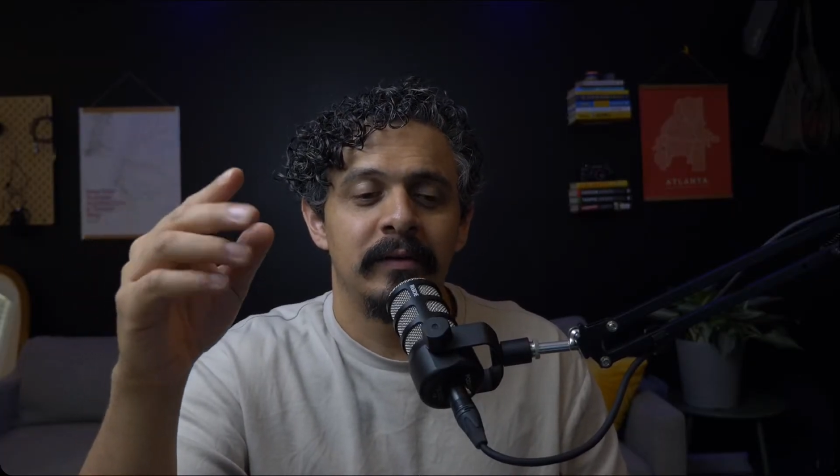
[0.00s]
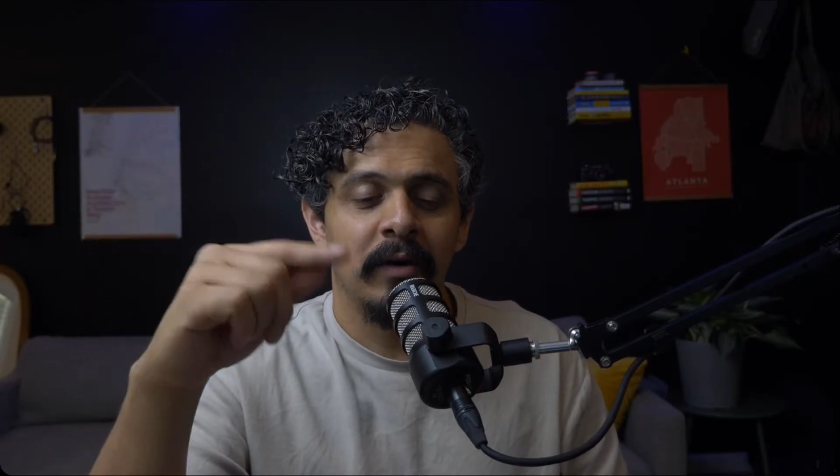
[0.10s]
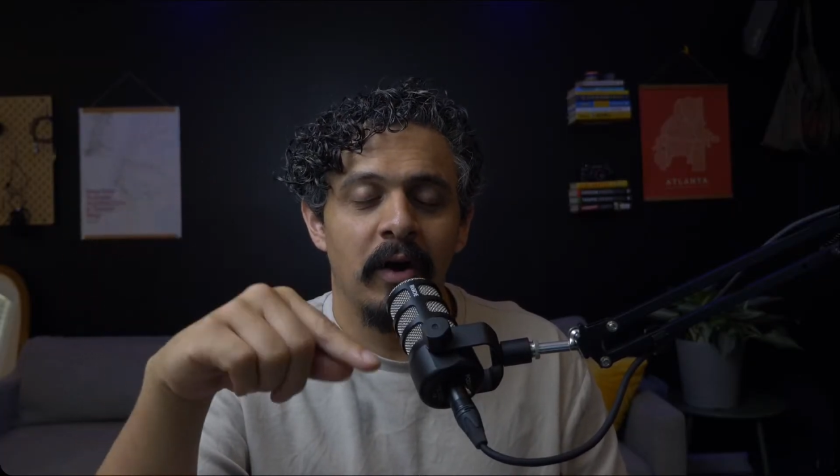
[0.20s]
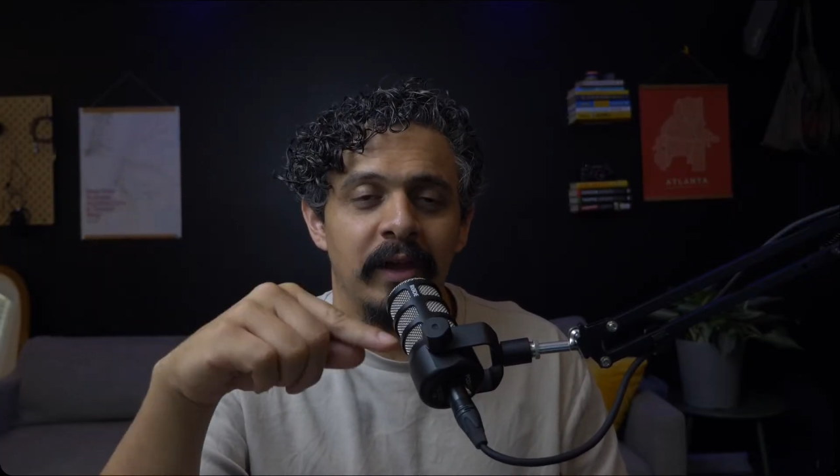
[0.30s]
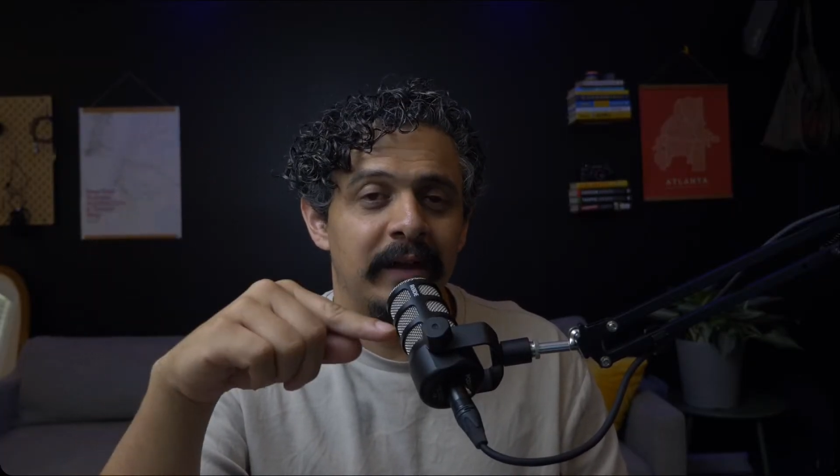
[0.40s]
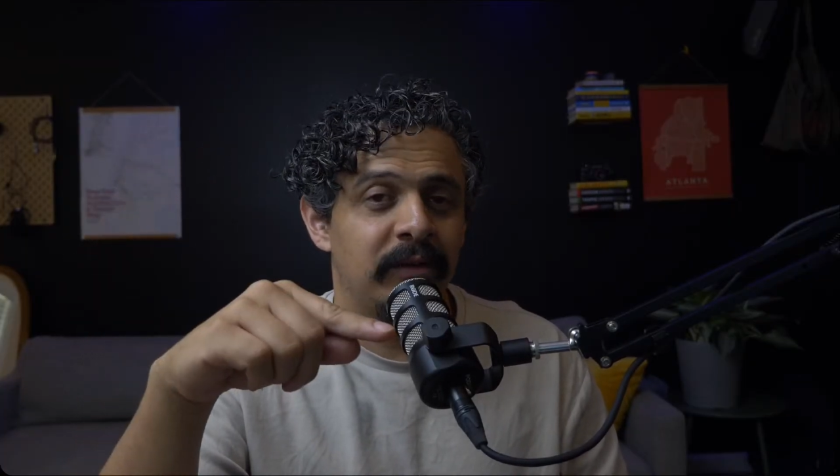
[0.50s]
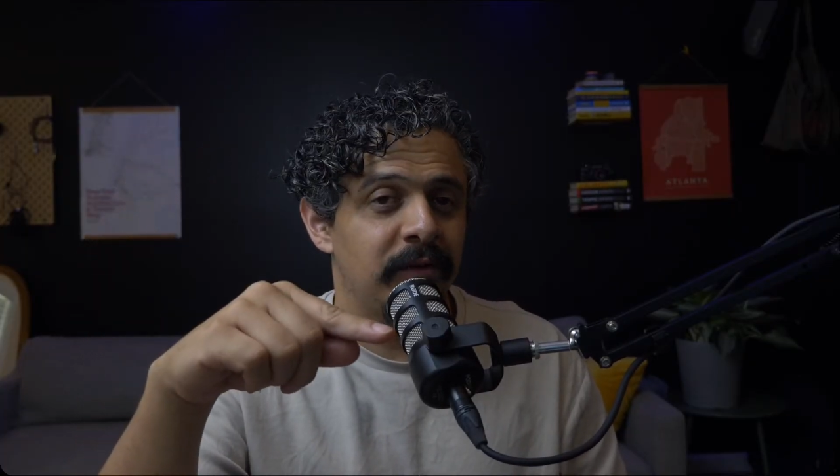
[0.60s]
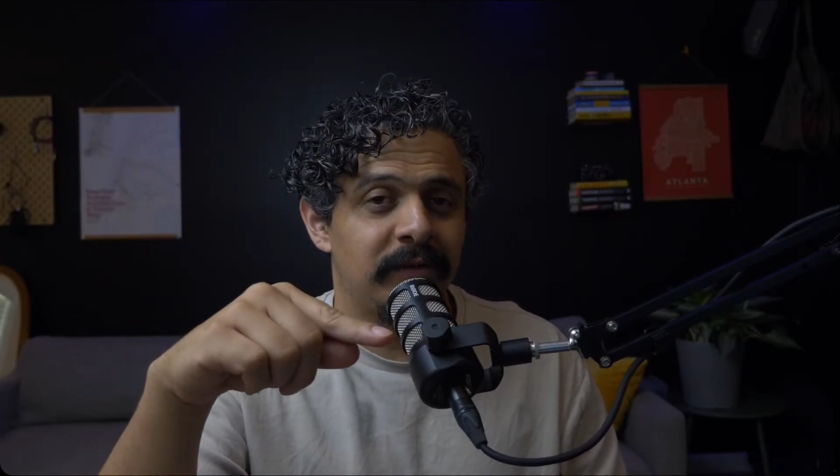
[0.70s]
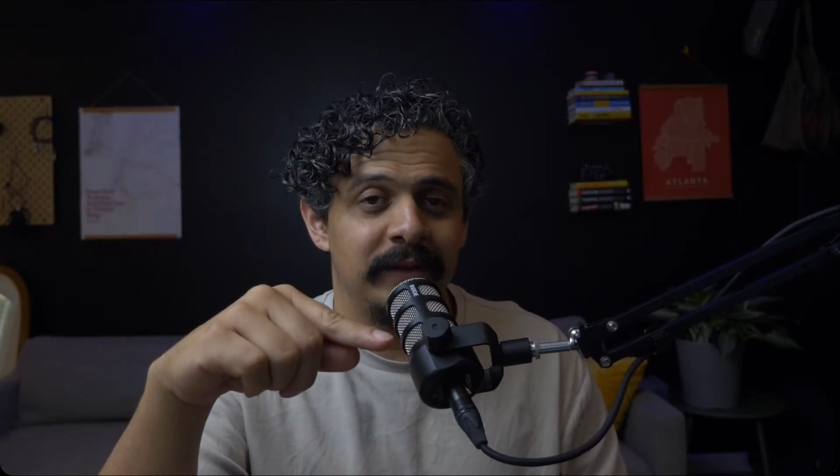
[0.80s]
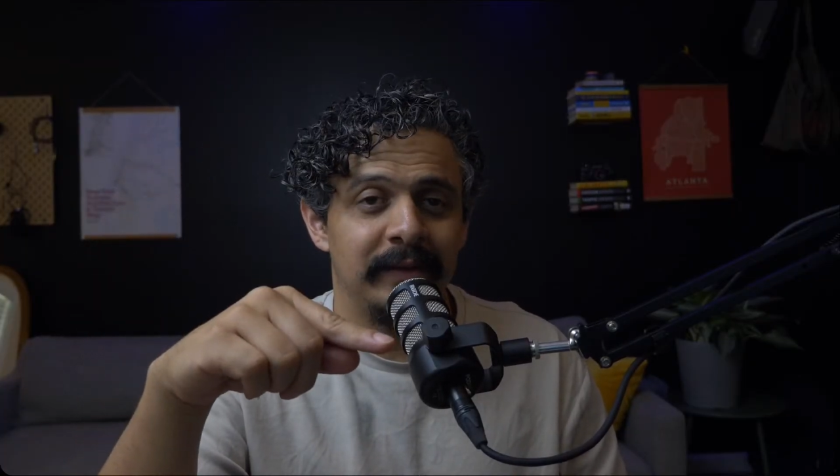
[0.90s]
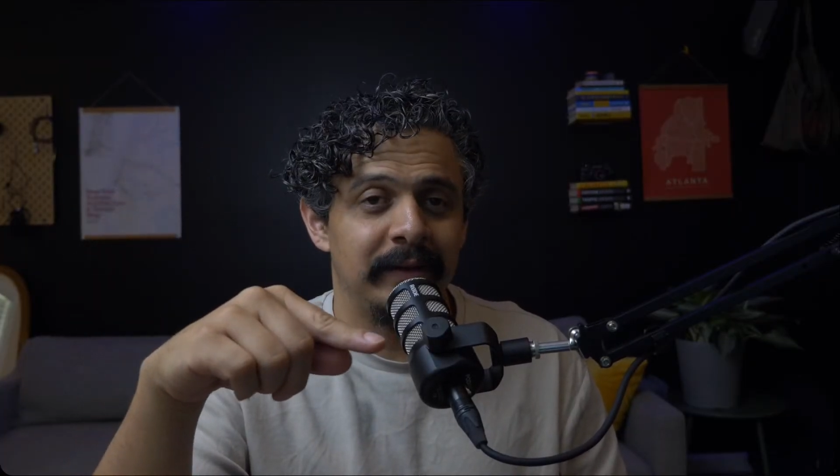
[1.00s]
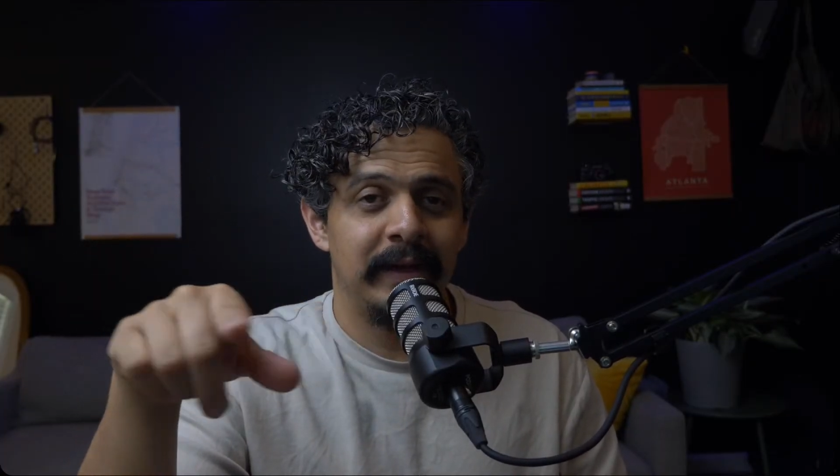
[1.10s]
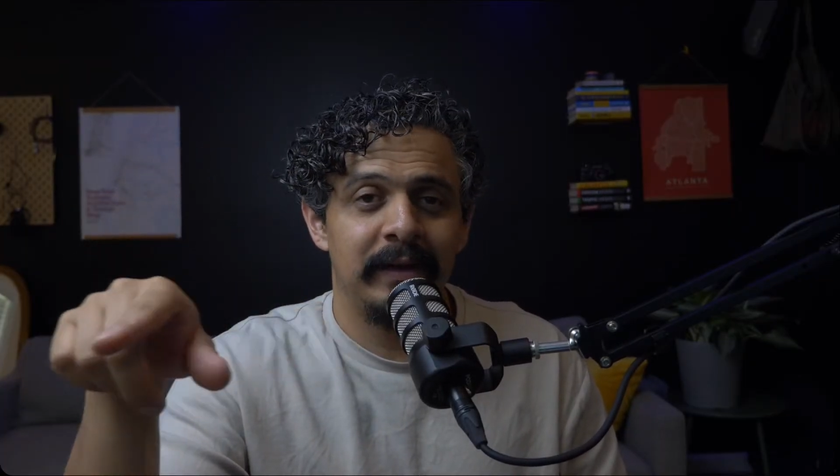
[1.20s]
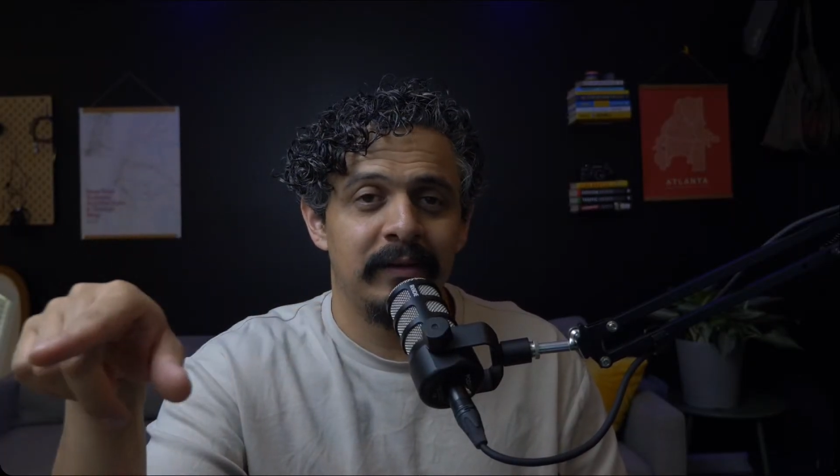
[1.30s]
All you got to do is send the link